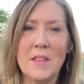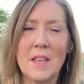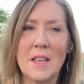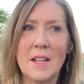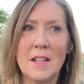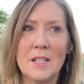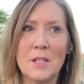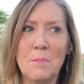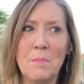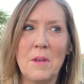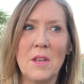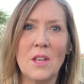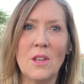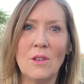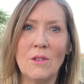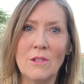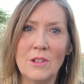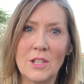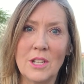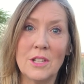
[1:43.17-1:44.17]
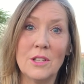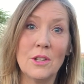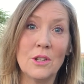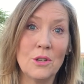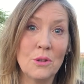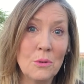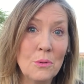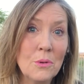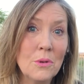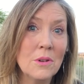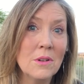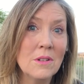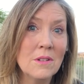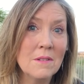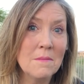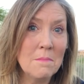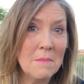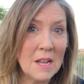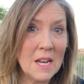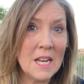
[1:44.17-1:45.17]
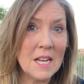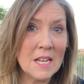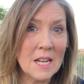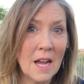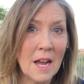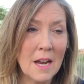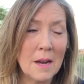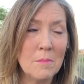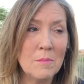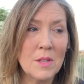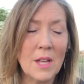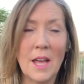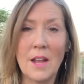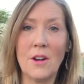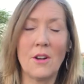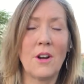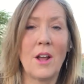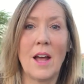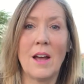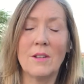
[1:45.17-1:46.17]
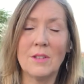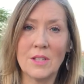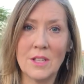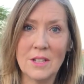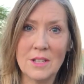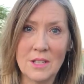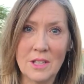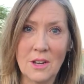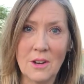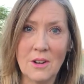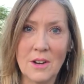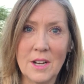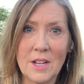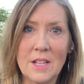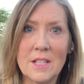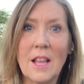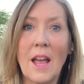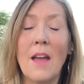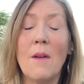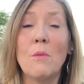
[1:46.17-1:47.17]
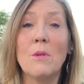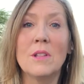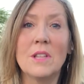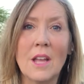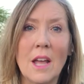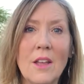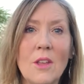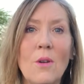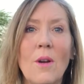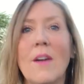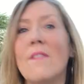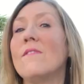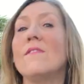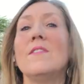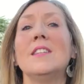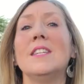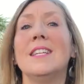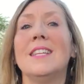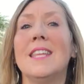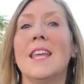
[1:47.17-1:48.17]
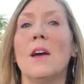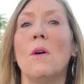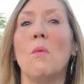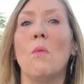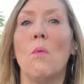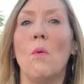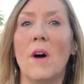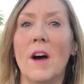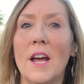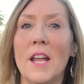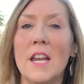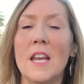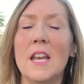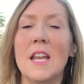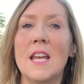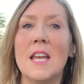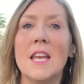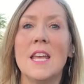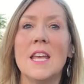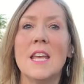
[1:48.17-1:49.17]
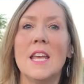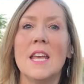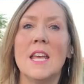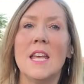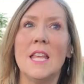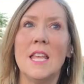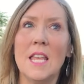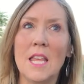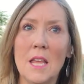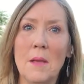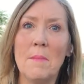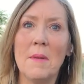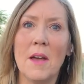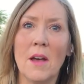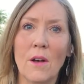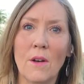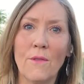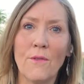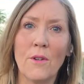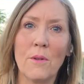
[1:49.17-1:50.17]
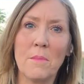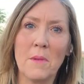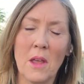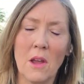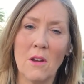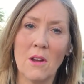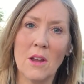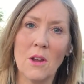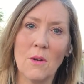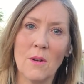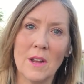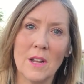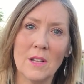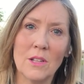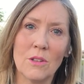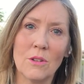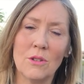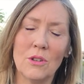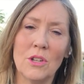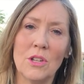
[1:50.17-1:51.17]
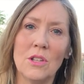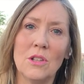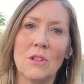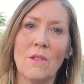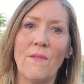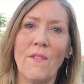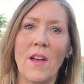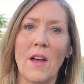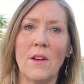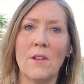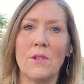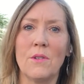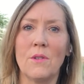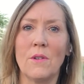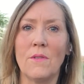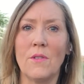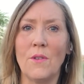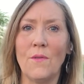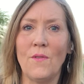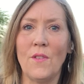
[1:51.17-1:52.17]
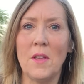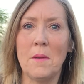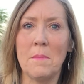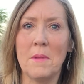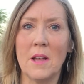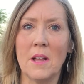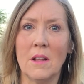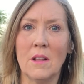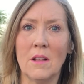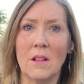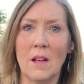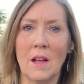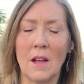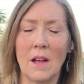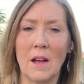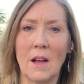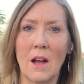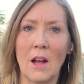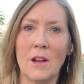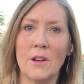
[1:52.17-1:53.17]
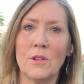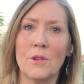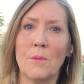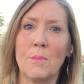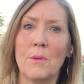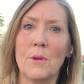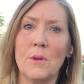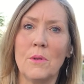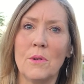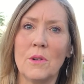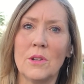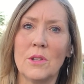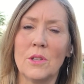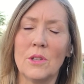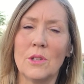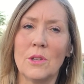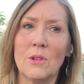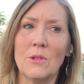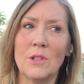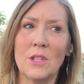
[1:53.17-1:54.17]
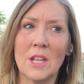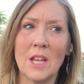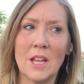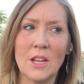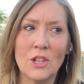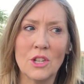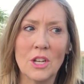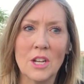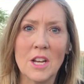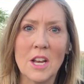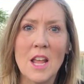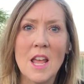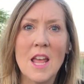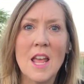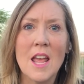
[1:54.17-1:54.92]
it's being used as a tool many times. I don't know how sincere it is. I will tell you, I did get one email from Carrie Green. So she's the founder of the Female uh, Entrepreneurs Association,